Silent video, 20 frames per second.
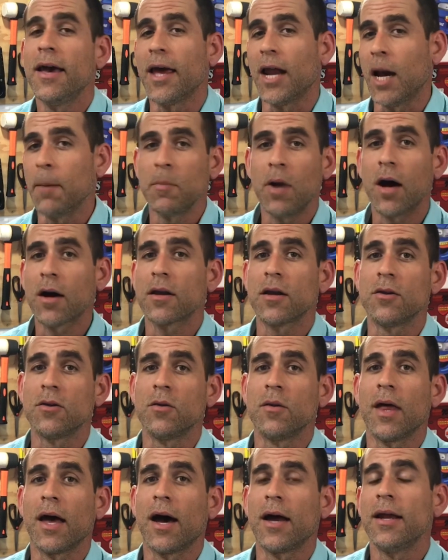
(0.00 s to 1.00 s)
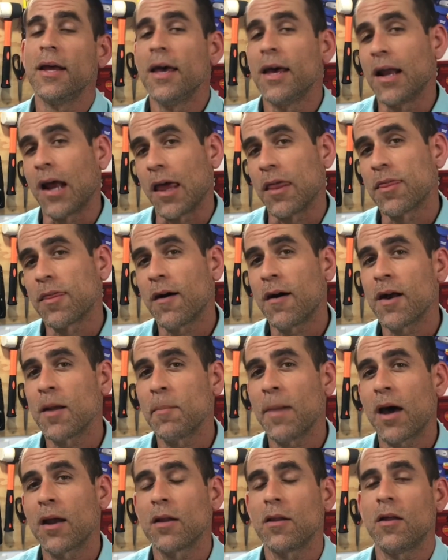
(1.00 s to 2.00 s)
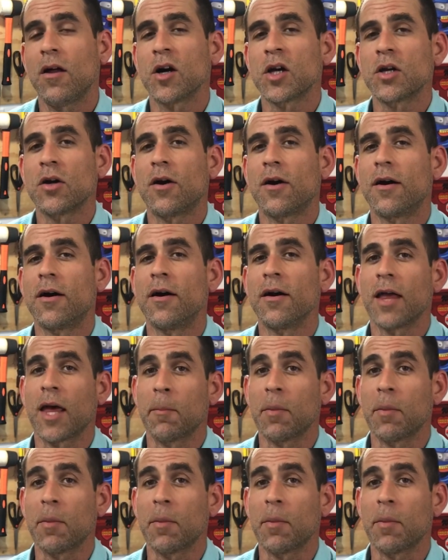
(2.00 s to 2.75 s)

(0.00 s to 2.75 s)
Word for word: And I'm not gonna do that. And I thought about it long and hard.